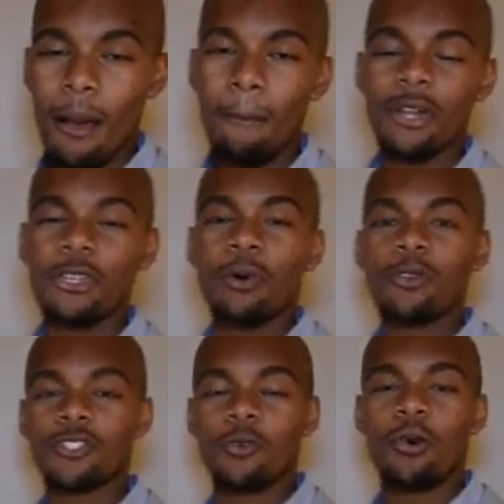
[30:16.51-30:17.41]
But you
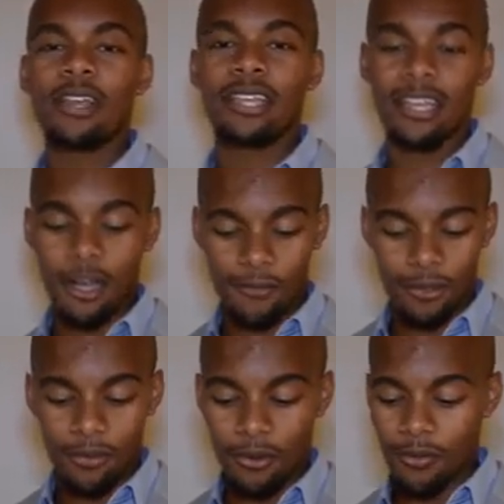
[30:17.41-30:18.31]
also want to get
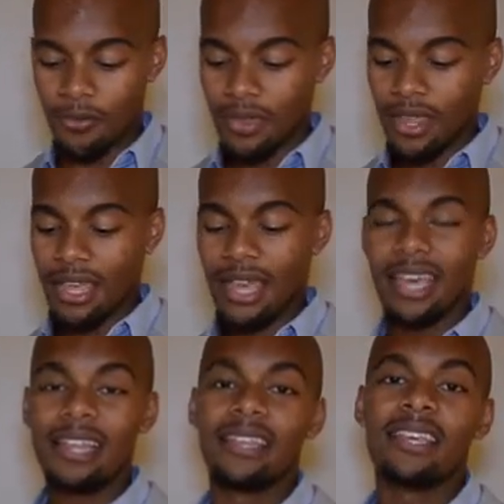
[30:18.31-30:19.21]
comfortable
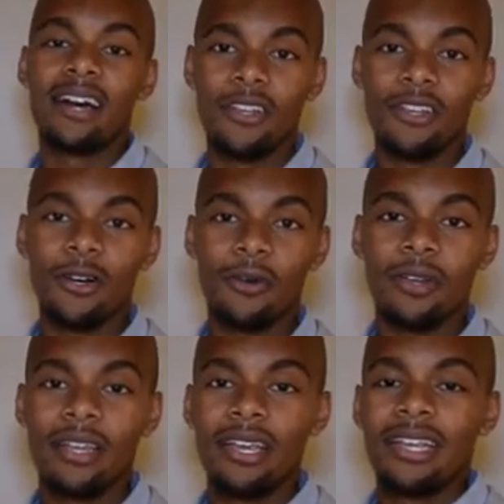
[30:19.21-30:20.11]
in the unknown.
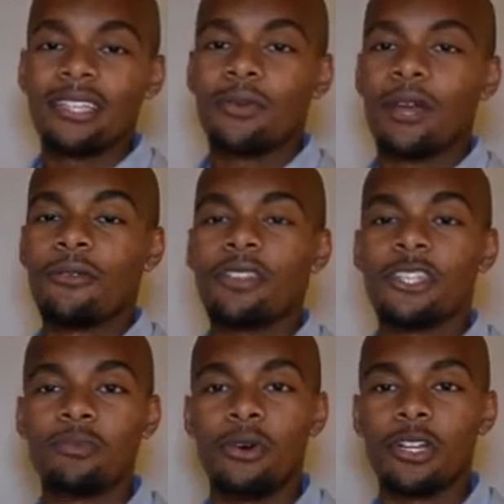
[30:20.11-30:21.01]
That's why I read this
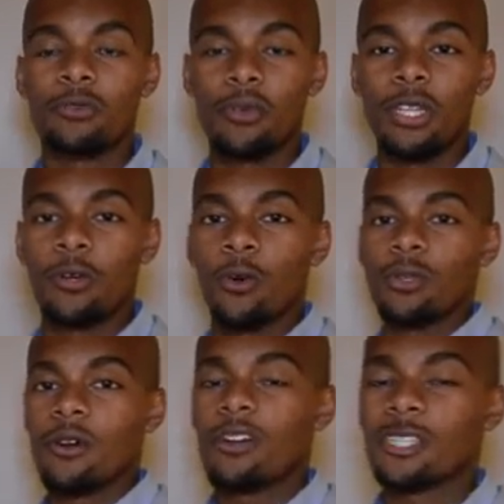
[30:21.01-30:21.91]
book. It's really cool. It
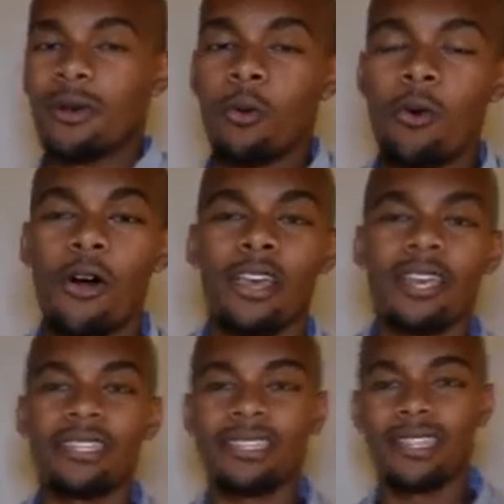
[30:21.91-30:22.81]
talks about walking
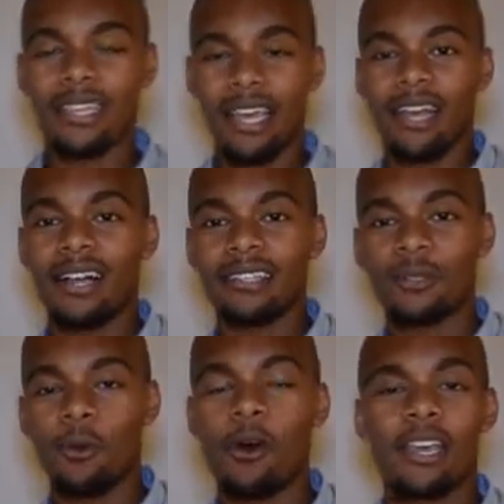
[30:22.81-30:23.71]
into the chaos,
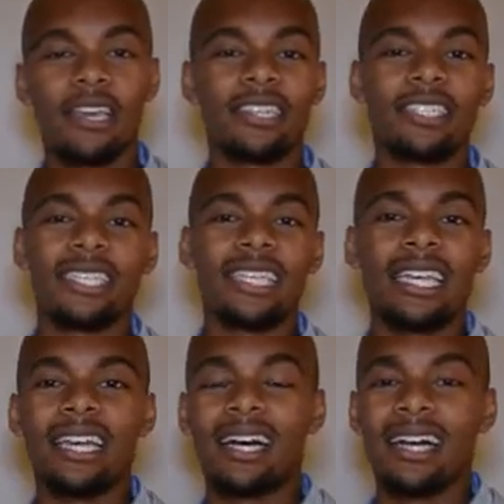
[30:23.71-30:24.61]
walking into
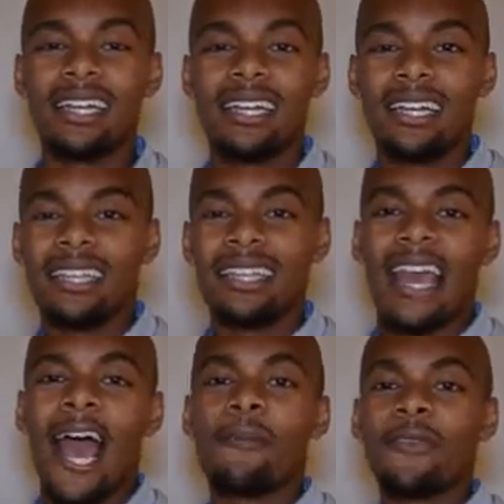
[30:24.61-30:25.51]
the
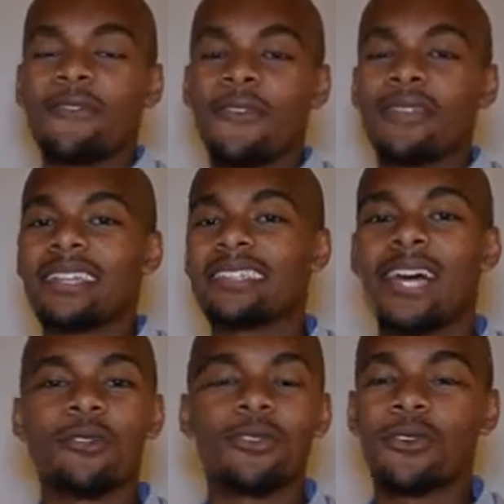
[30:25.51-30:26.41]
atmosphere that
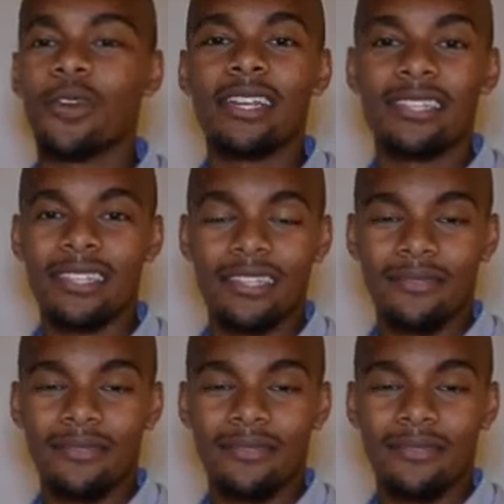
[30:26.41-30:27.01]
sounds crazy.